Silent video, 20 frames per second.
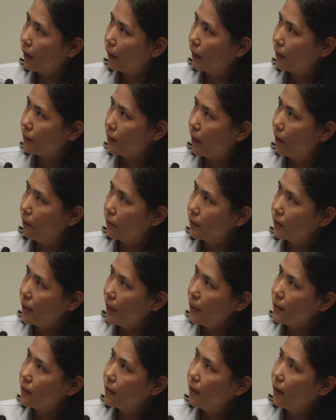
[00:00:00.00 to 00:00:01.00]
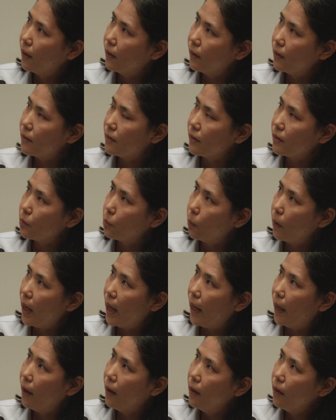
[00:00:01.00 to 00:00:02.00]
And as I have said, this is
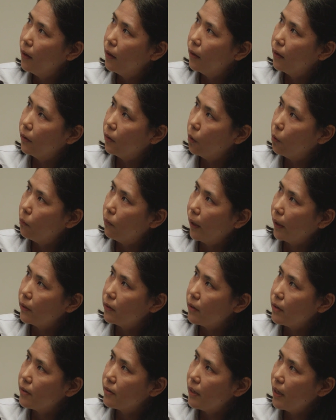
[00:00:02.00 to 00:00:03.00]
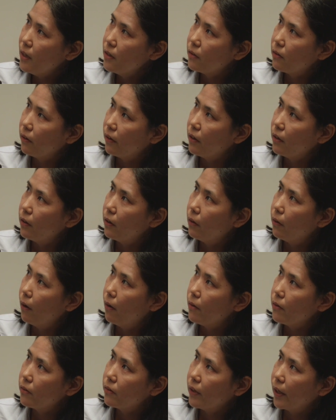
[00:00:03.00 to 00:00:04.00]
where the olfactory sensory
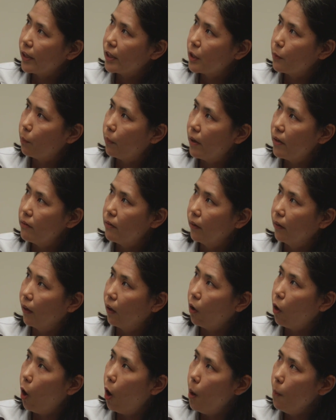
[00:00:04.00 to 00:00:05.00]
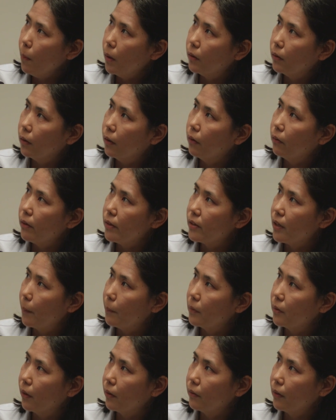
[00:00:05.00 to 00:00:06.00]
neurons expressing the common
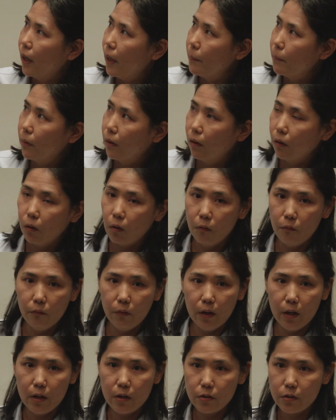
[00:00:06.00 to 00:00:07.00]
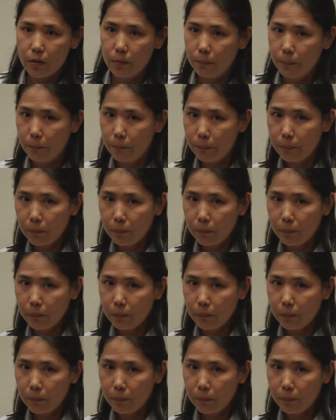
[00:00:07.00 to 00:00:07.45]
receptor type converge.